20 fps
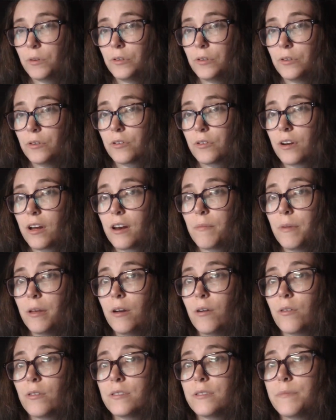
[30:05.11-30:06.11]
old
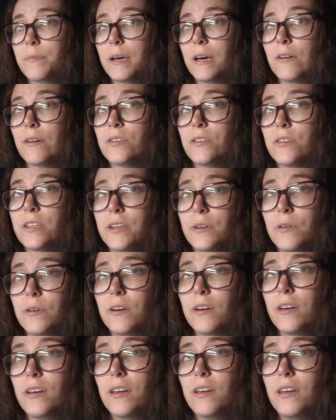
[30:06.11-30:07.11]
Deuteronomy or is about
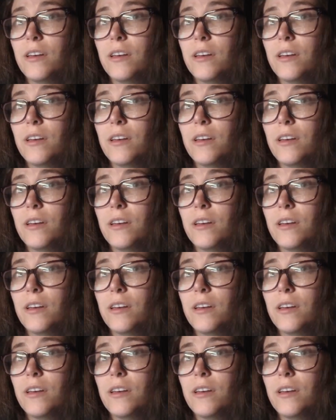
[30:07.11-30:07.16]
to.